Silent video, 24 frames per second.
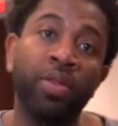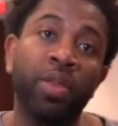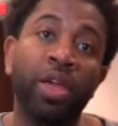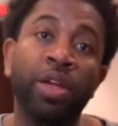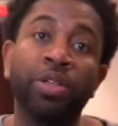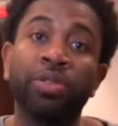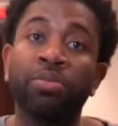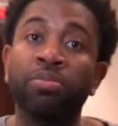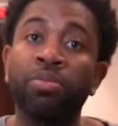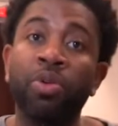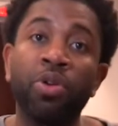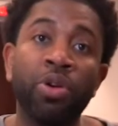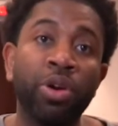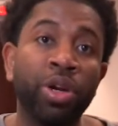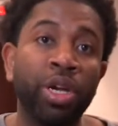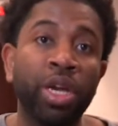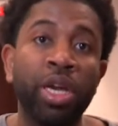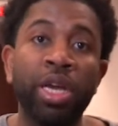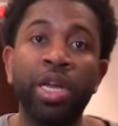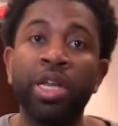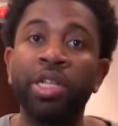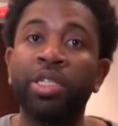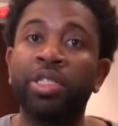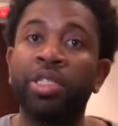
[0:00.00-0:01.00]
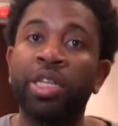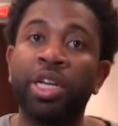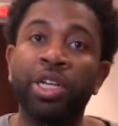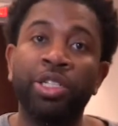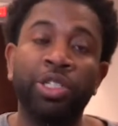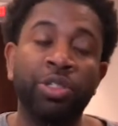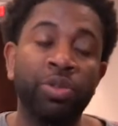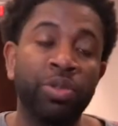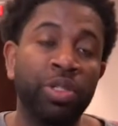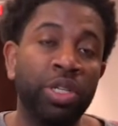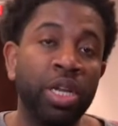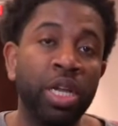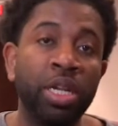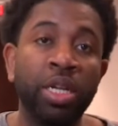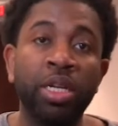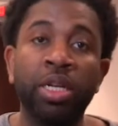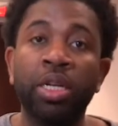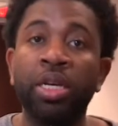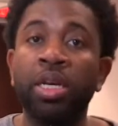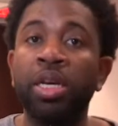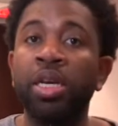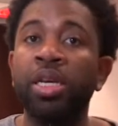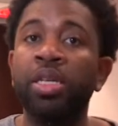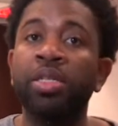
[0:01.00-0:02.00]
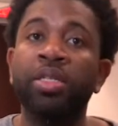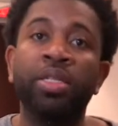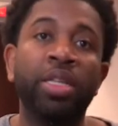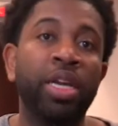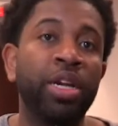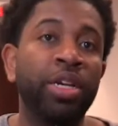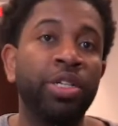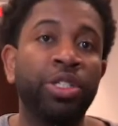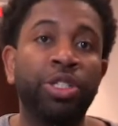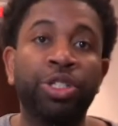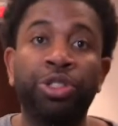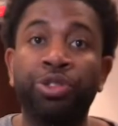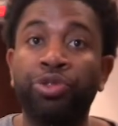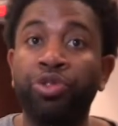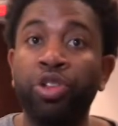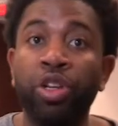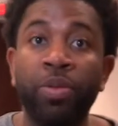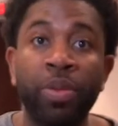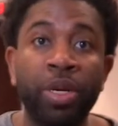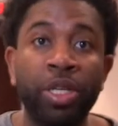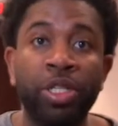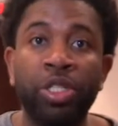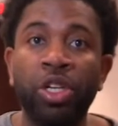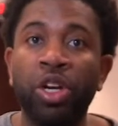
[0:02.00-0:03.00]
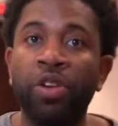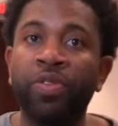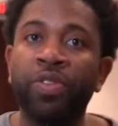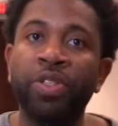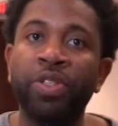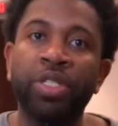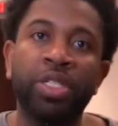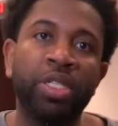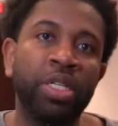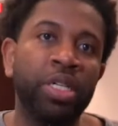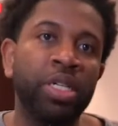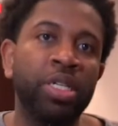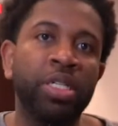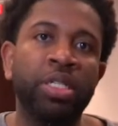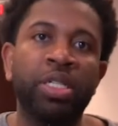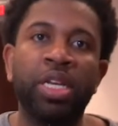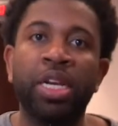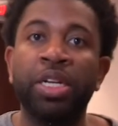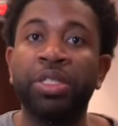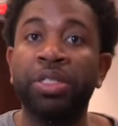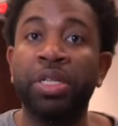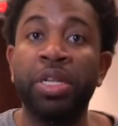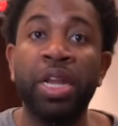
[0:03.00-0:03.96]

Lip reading: There's mortgage, there's utilities, there's streaming services, there's